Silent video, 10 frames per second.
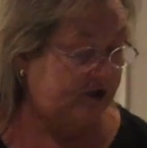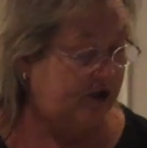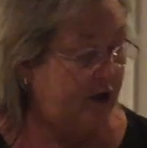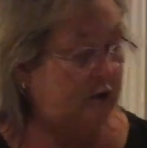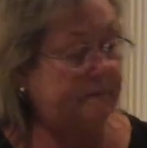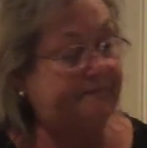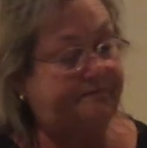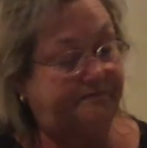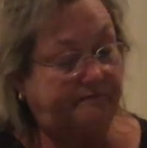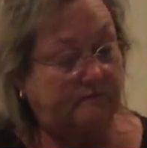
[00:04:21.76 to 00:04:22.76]
So
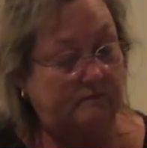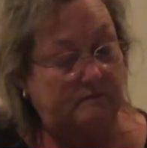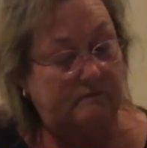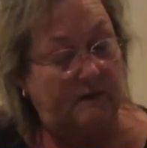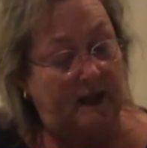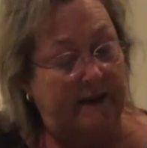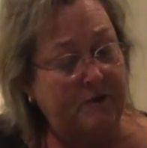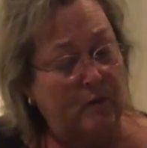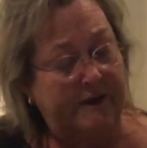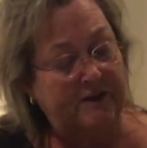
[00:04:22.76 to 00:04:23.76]
I'm
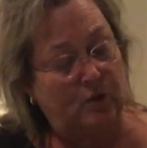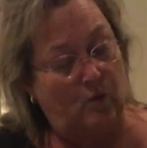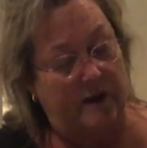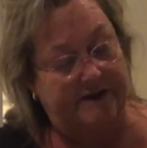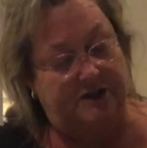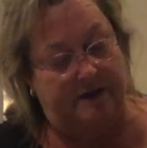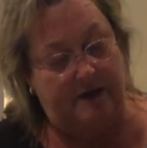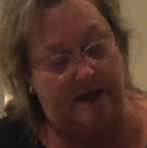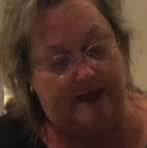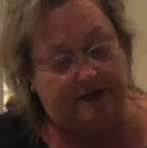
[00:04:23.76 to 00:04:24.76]
going to want to
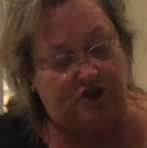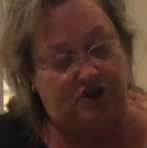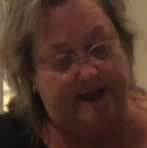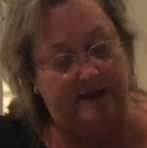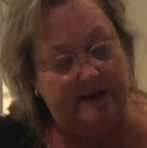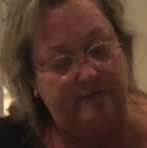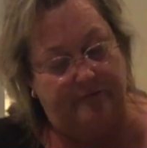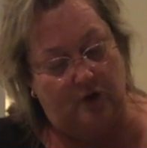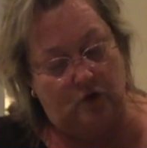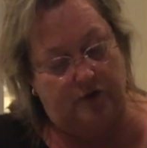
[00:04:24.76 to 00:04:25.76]
gently
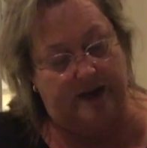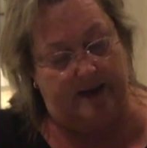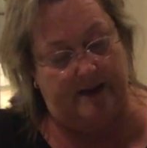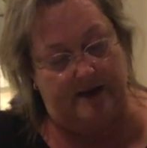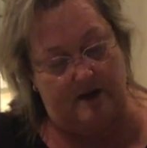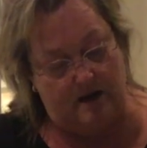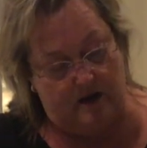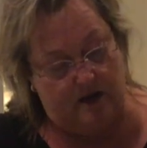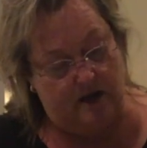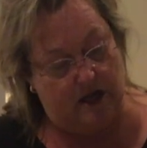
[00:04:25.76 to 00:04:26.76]
fold in
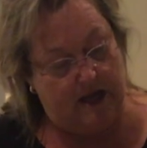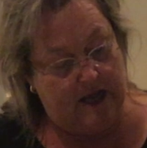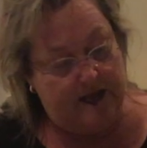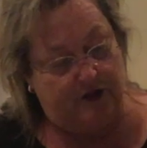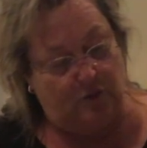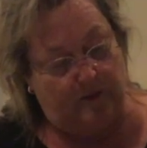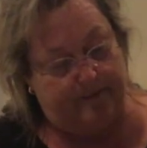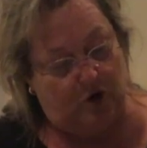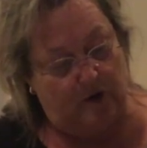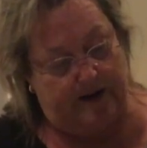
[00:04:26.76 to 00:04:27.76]
the
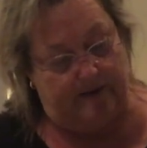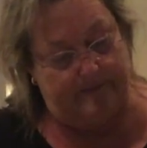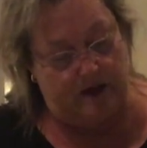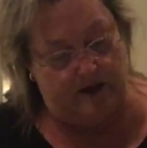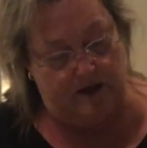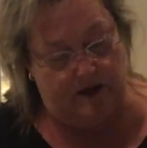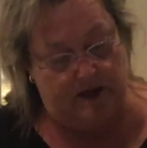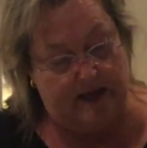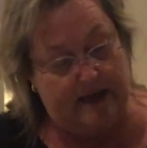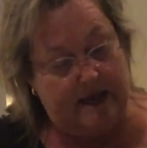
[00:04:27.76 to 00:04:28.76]
whipped cream
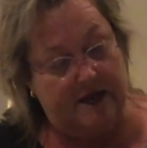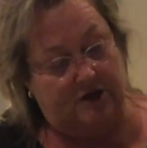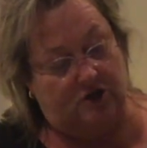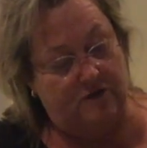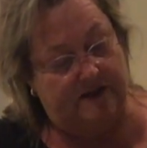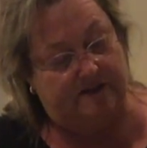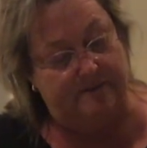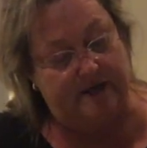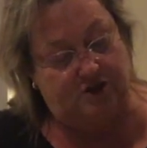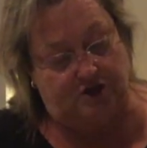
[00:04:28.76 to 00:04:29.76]
to this
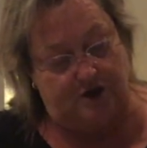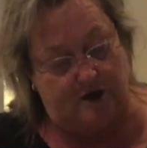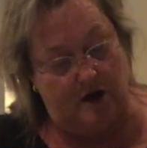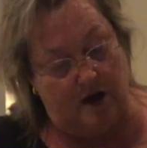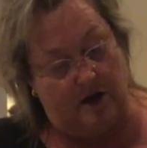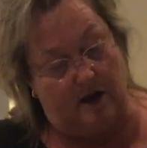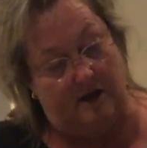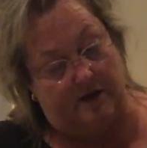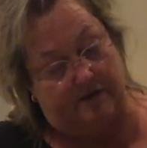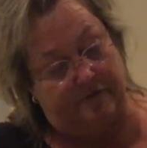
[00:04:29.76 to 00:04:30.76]
mixture
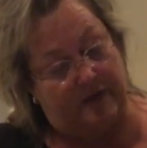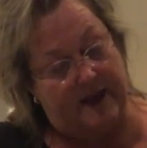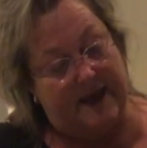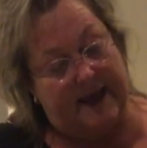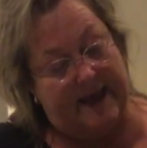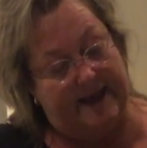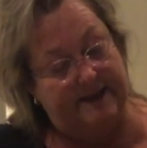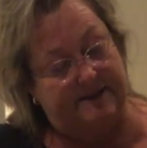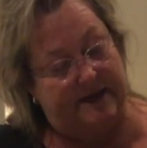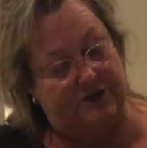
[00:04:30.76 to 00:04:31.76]
of
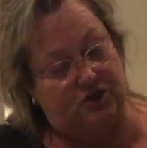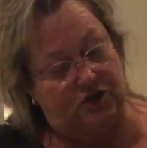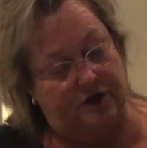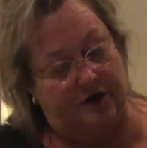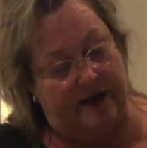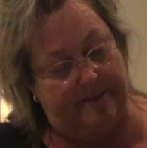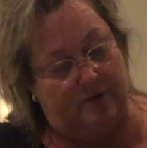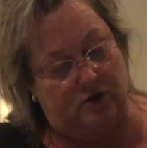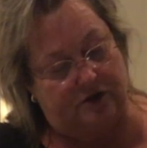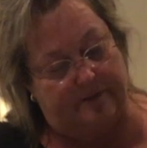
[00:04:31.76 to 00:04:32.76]
eggs and sugar and
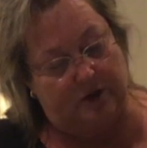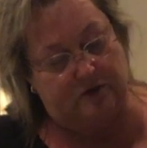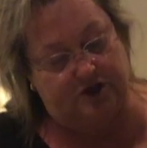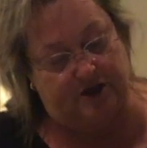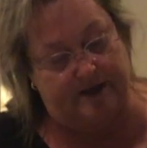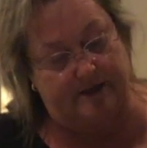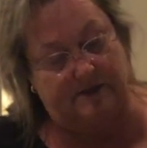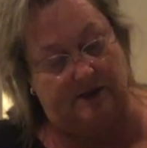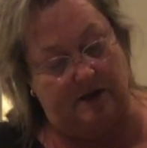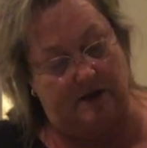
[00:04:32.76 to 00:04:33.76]
mascarpone cheese.